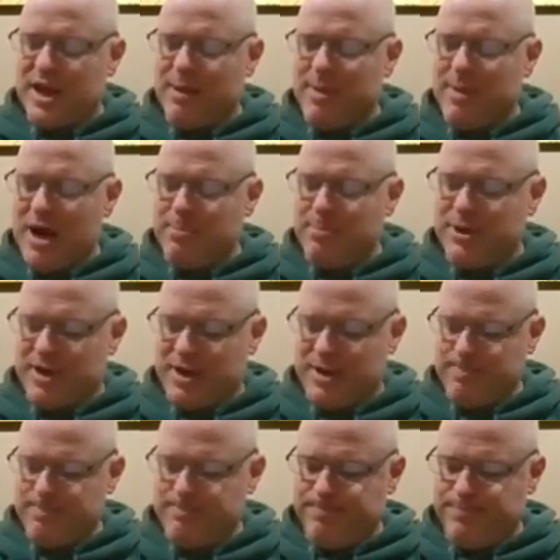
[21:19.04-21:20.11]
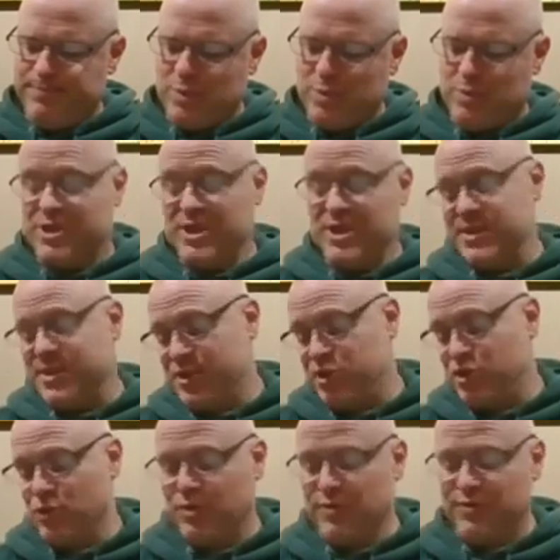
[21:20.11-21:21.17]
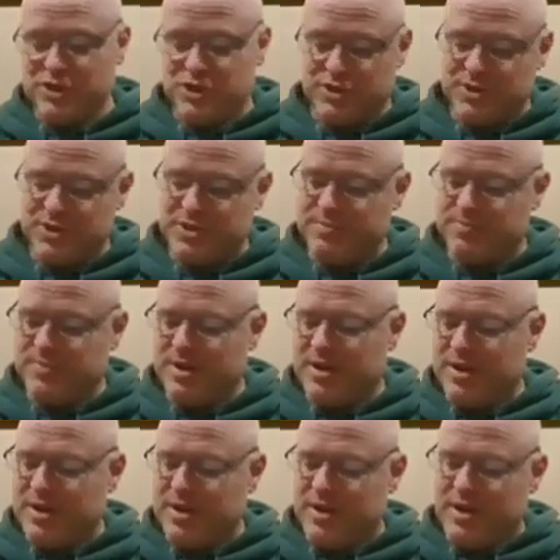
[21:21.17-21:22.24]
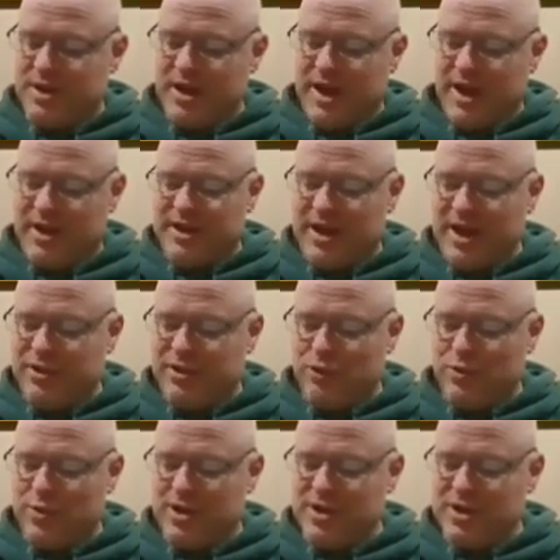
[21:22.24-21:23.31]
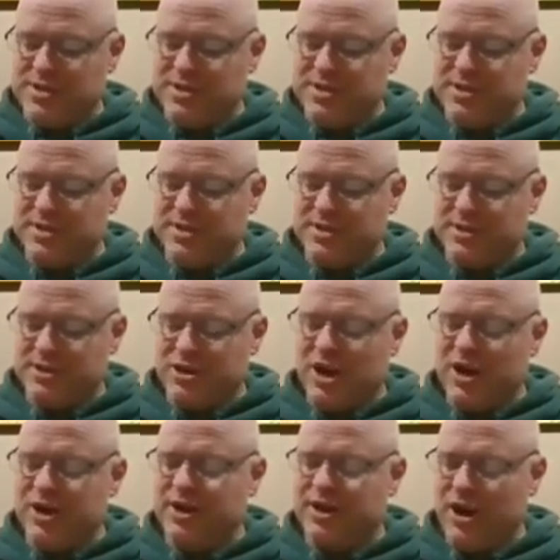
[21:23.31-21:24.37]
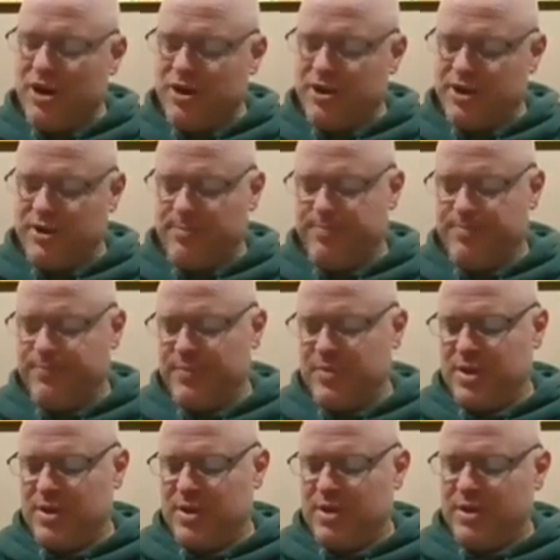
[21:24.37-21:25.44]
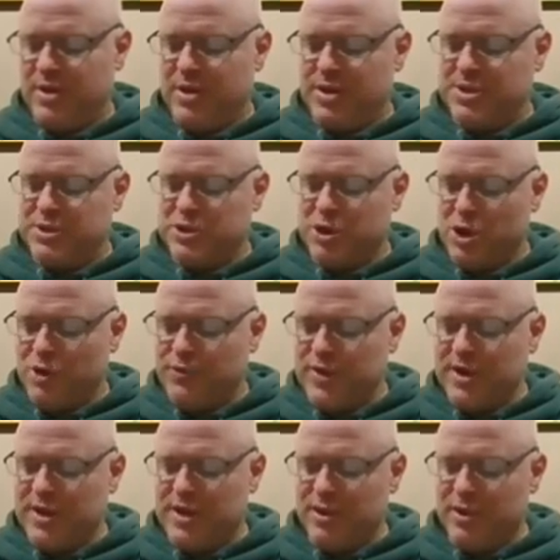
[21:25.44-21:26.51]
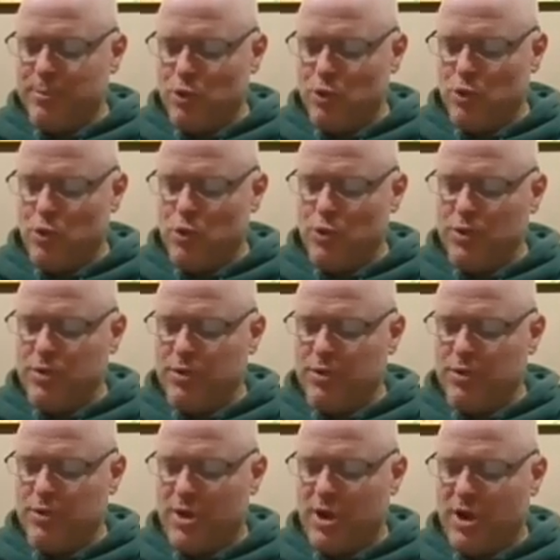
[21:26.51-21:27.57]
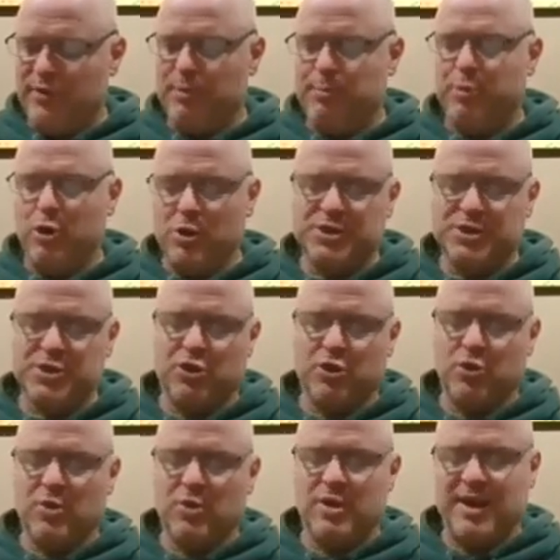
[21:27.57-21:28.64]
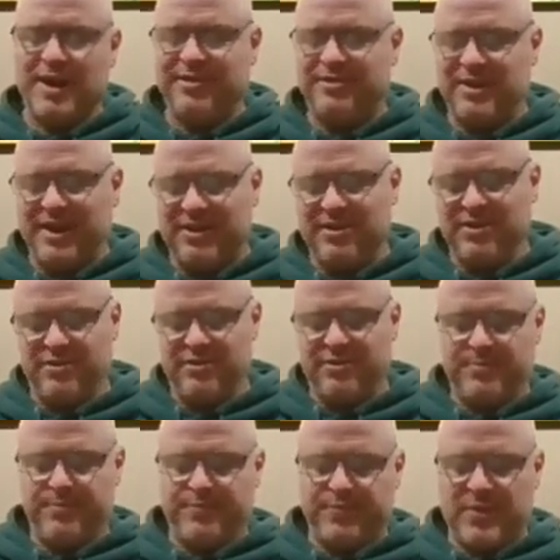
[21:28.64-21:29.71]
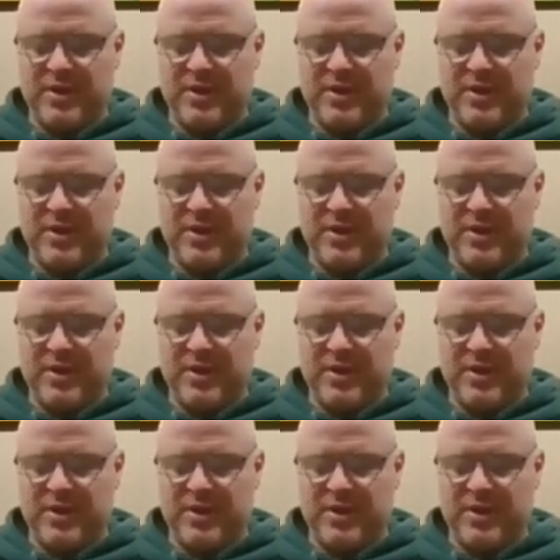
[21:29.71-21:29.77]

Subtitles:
karmapanam, which has the two divisions, and now there is kainkardiyam, serving in the mood of a personal attendant.